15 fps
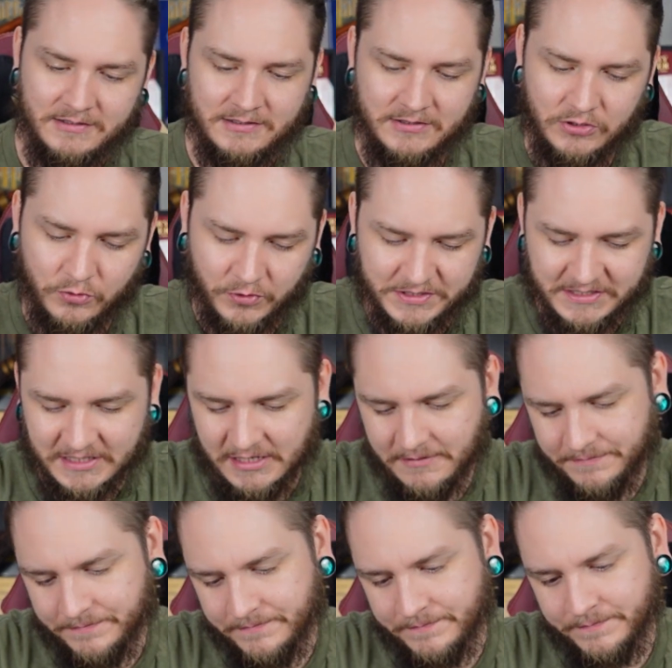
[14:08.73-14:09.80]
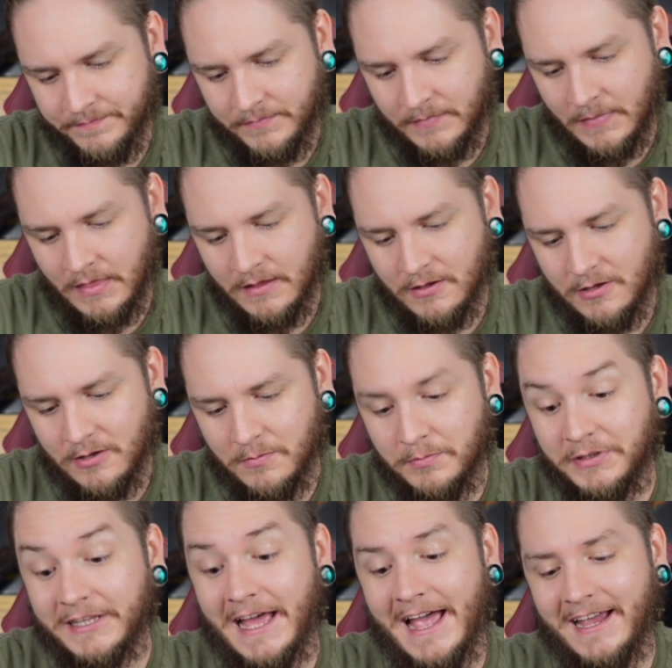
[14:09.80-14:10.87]
Noisy.
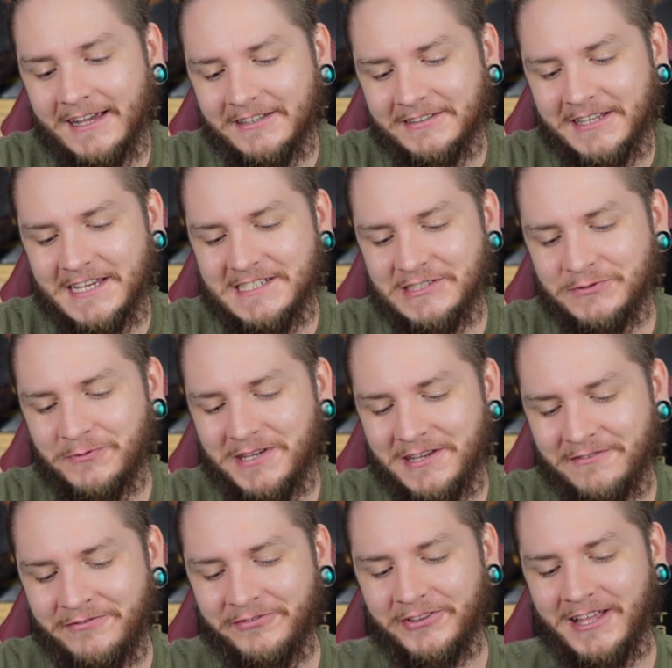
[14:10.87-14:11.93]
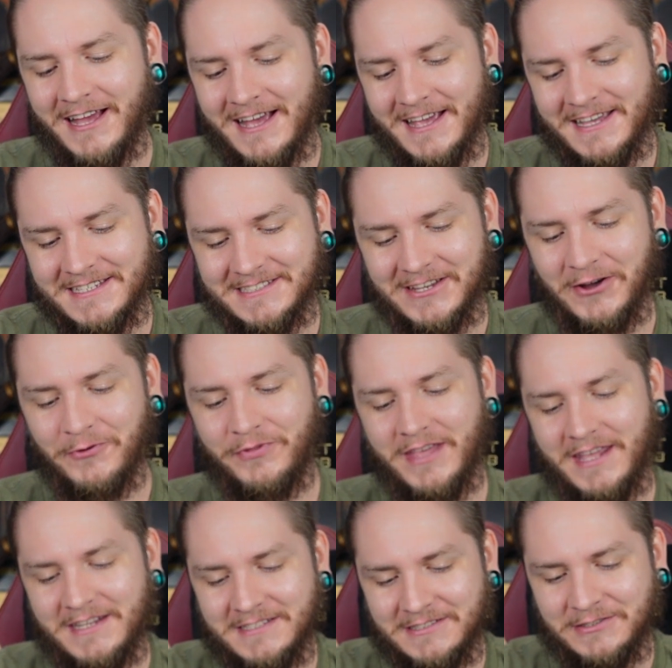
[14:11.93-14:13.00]
Black lacewing flies. Oh,
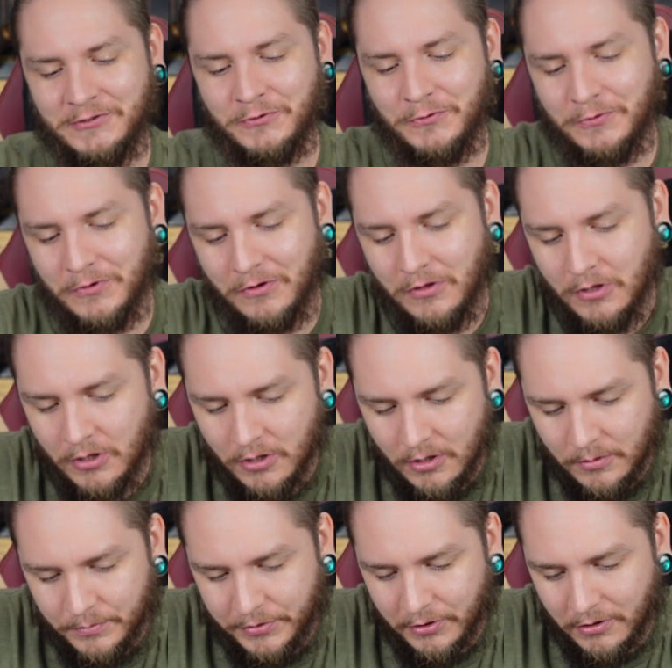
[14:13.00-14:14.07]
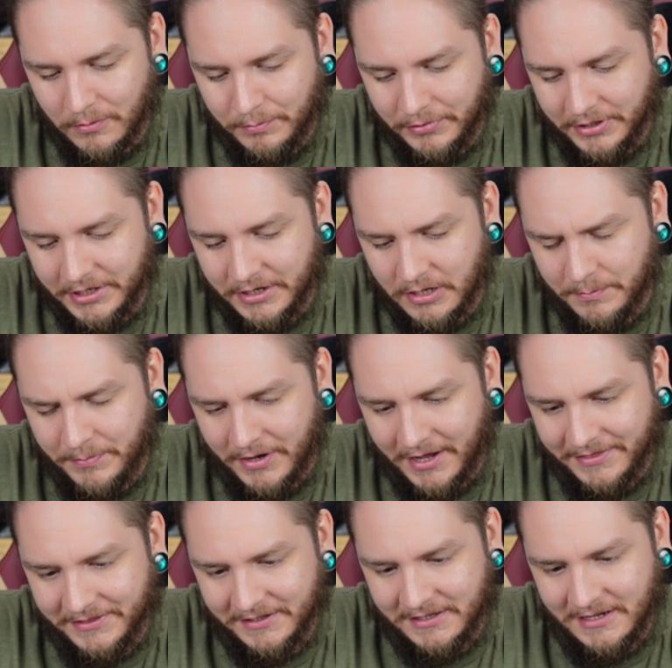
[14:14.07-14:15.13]
that is cool. Pure Blood
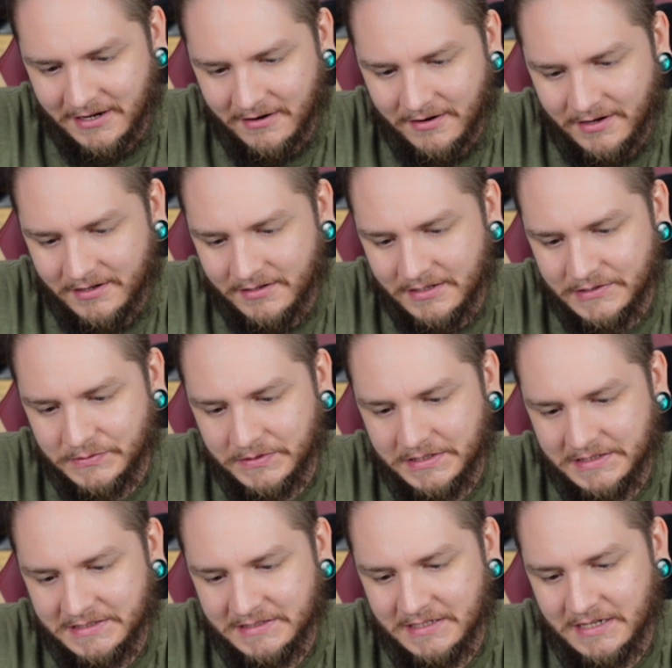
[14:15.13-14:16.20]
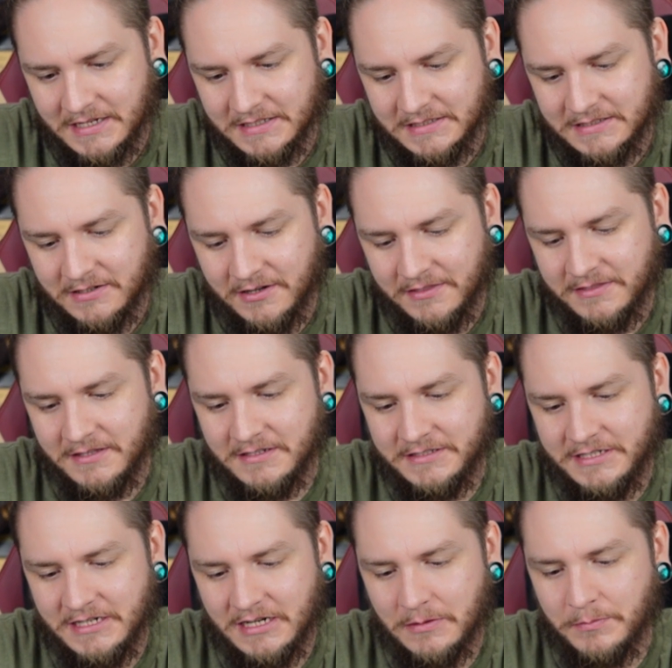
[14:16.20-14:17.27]
Apothecary is what it says.
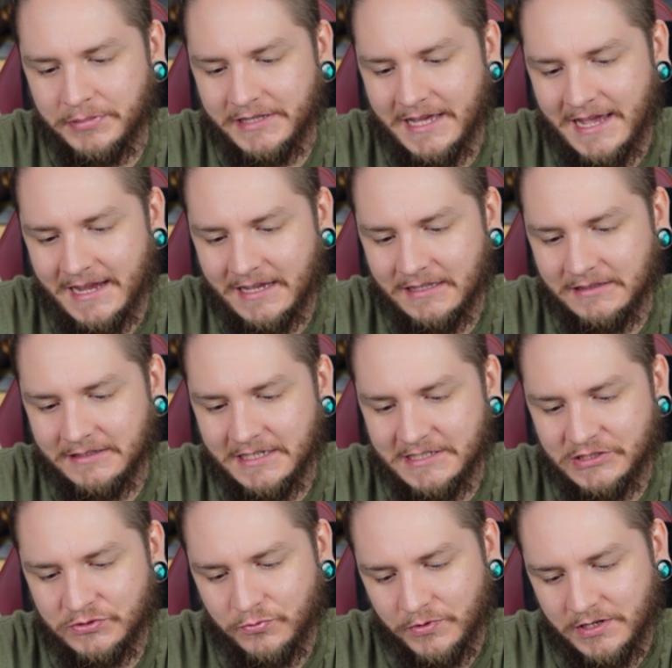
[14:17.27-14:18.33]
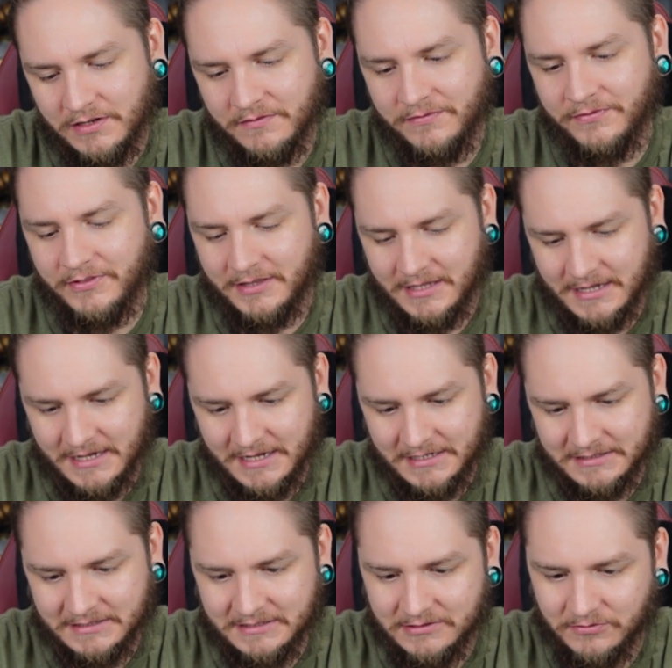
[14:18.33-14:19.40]
Authentic black lacewing
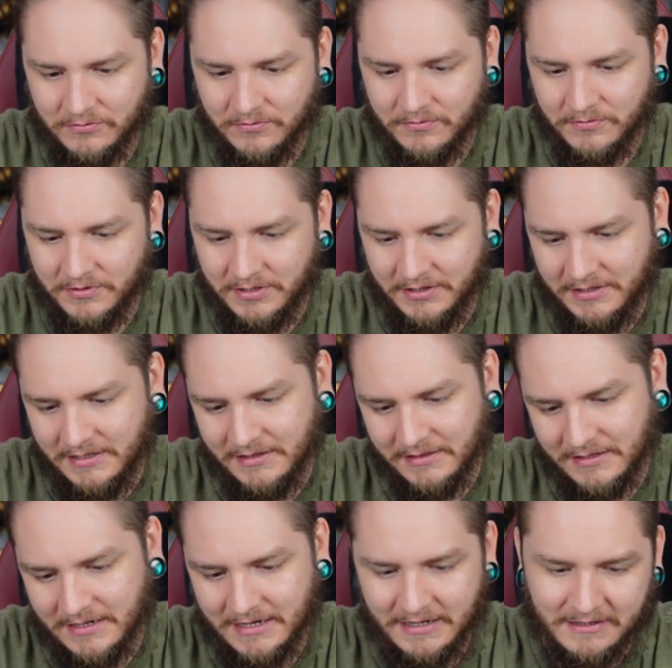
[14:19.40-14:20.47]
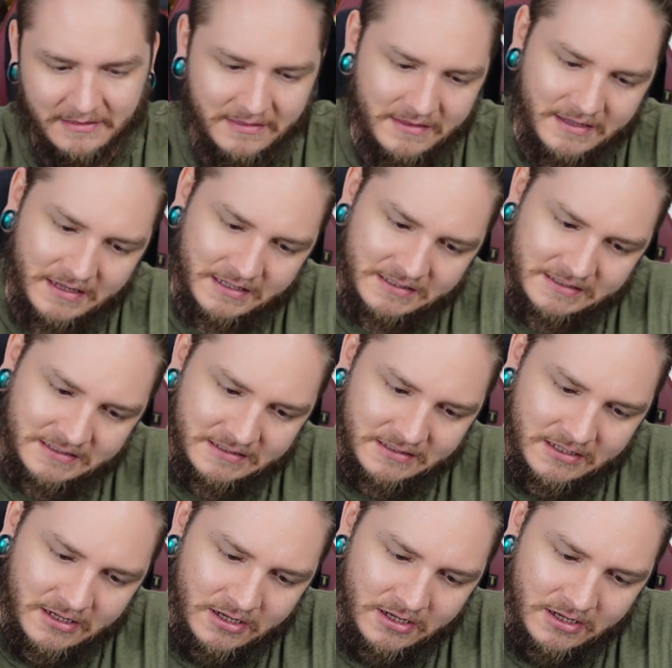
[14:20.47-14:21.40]
flies. Really like this.